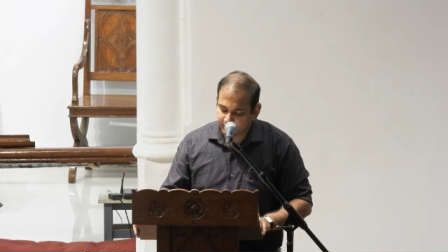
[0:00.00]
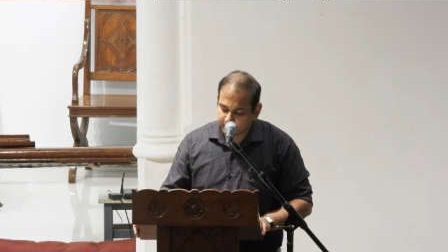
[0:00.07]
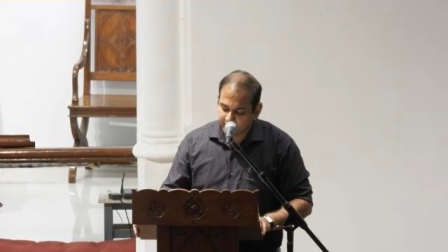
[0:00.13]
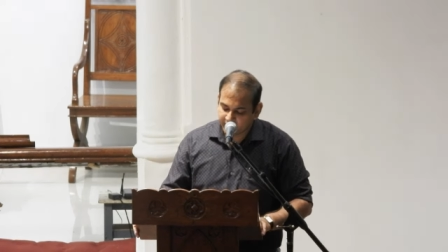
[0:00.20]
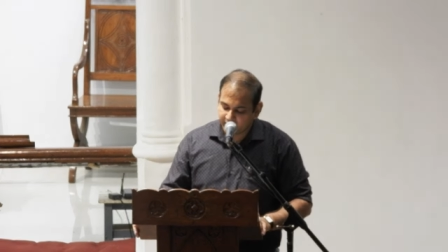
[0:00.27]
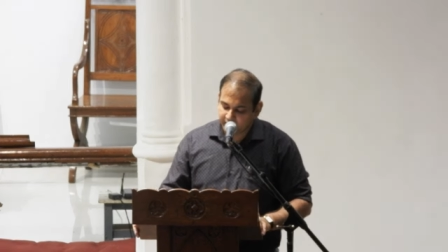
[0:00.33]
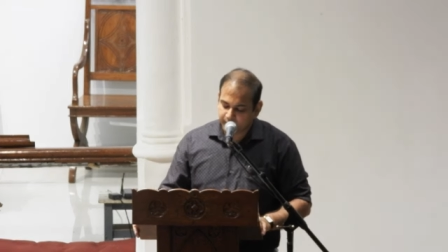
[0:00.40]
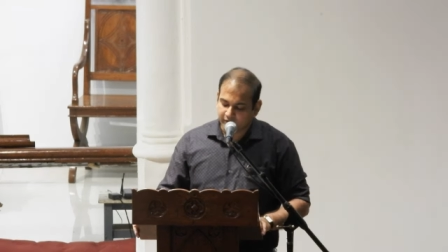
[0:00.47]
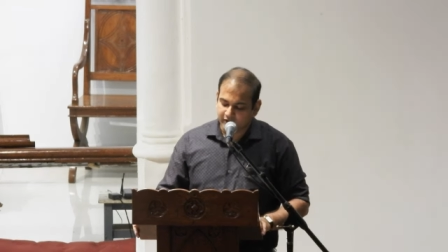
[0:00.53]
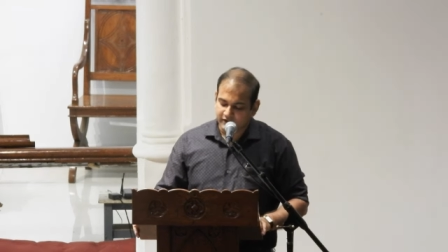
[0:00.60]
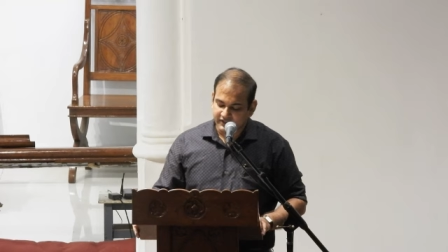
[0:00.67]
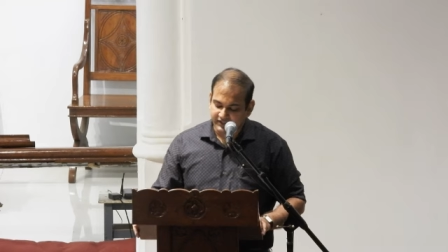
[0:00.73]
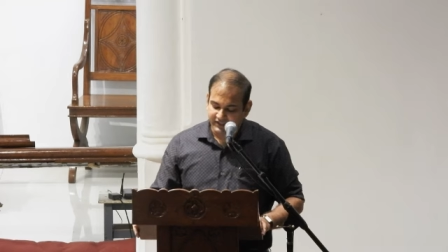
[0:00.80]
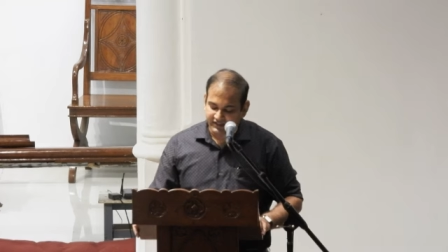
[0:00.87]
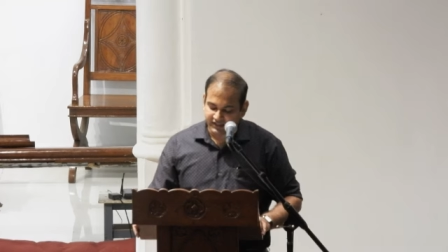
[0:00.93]
where
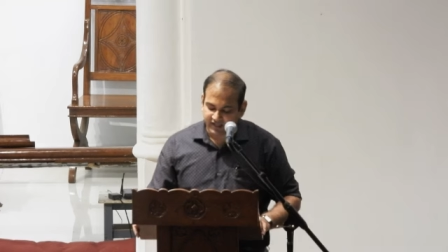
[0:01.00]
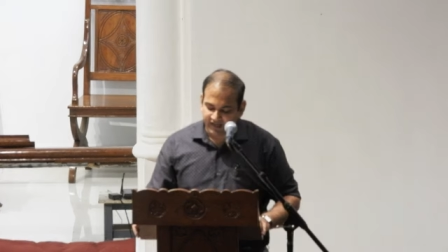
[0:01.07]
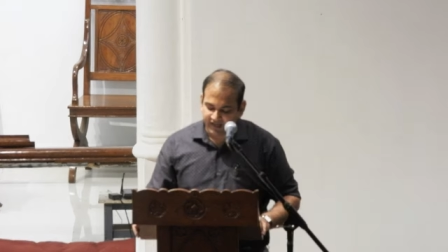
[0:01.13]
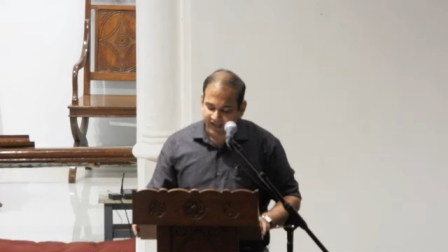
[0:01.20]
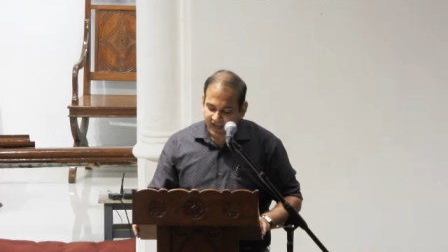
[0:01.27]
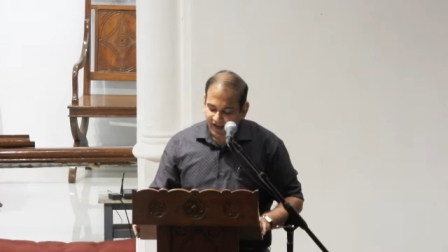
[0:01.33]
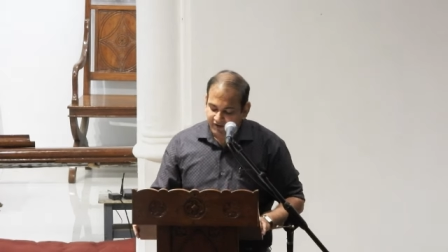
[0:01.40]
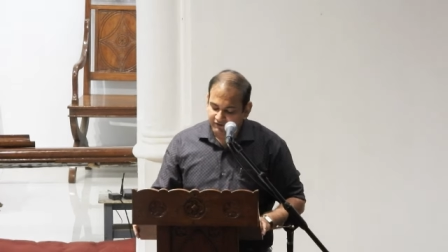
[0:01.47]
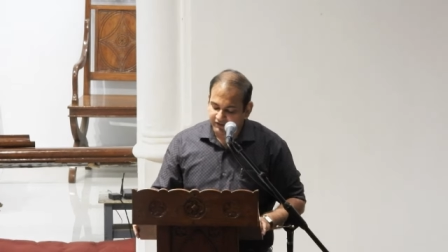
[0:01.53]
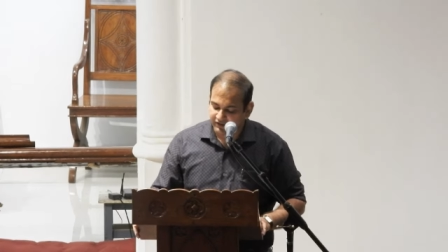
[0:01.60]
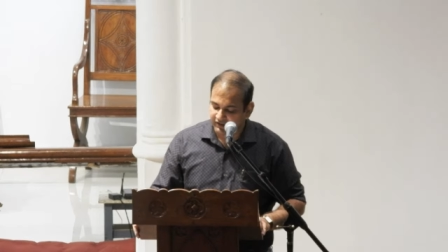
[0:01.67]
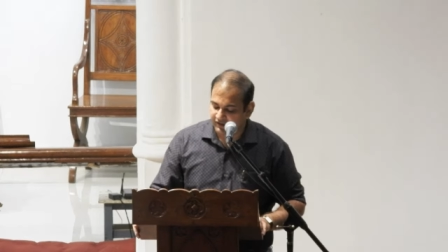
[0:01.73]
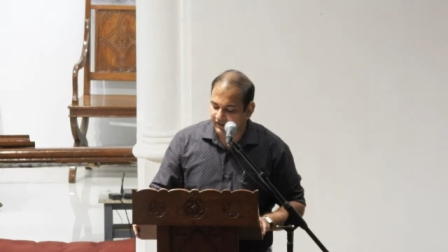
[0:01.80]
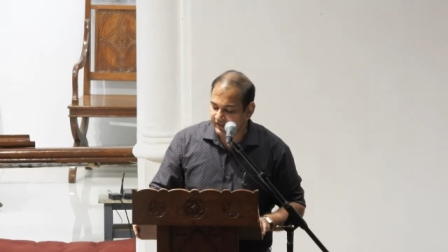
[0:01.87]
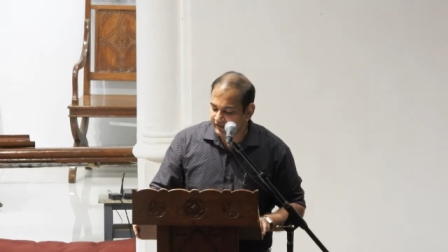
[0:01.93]
Paul says, I have
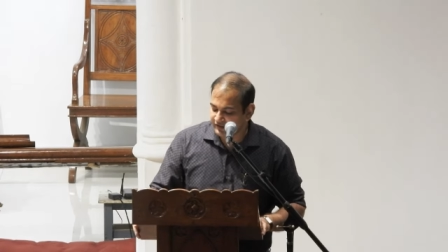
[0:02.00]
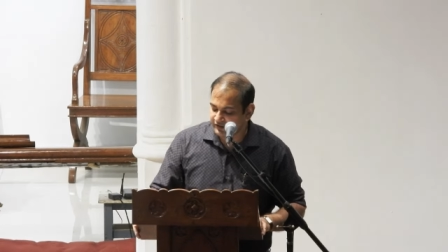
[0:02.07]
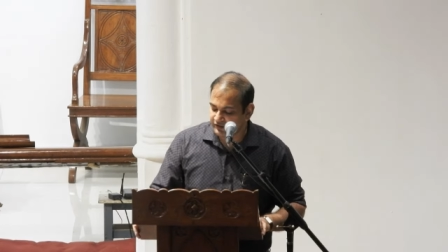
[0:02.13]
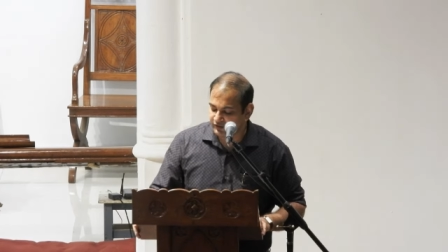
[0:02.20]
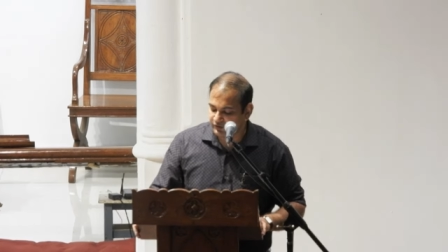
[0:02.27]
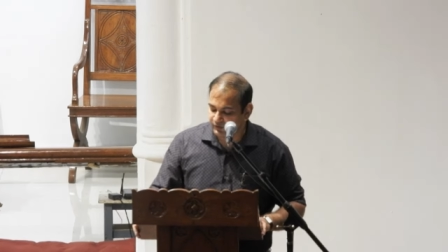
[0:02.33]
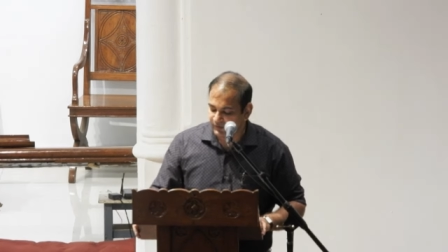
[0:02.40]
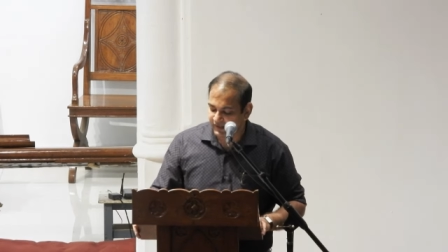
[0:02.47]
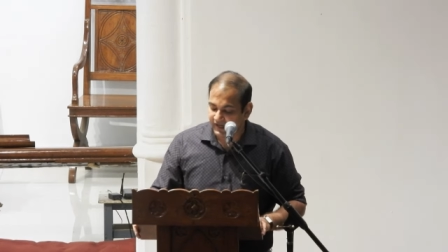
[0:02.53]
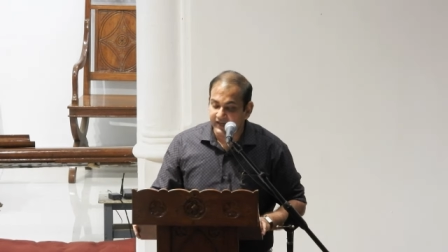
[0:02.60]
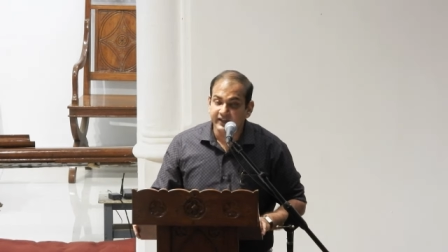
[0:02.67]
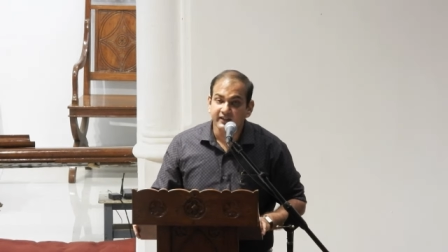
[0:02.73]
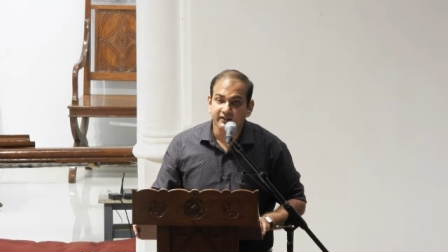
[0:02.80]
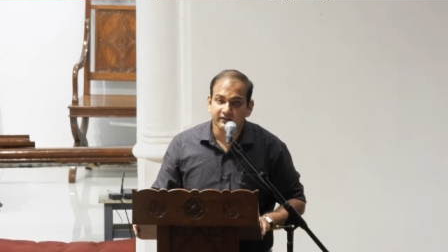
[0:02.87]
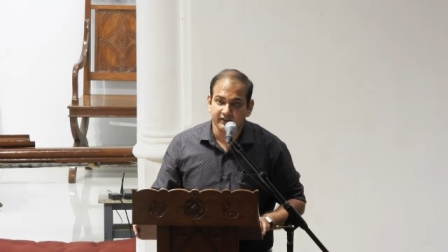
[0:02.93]
the right to do
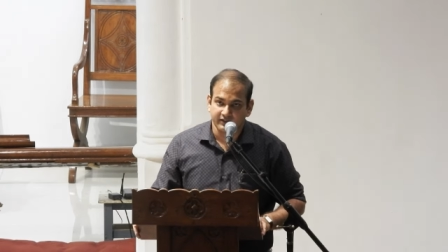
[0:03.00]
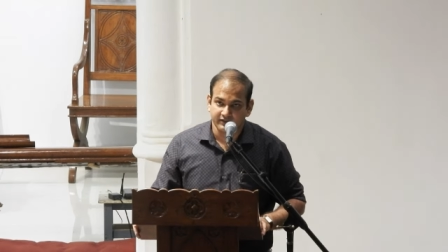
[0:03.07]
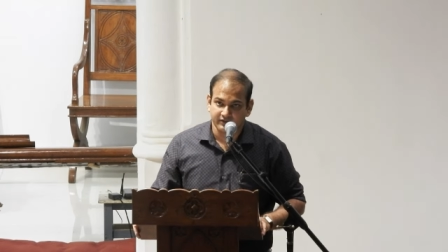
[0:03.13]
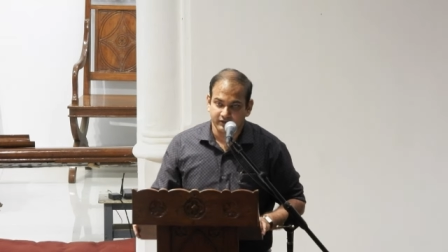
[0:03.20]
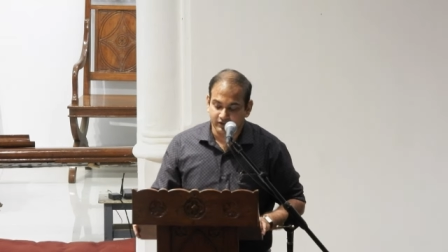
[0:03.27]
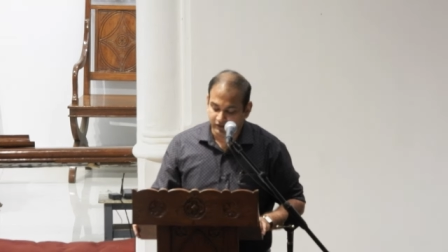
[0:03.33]
anything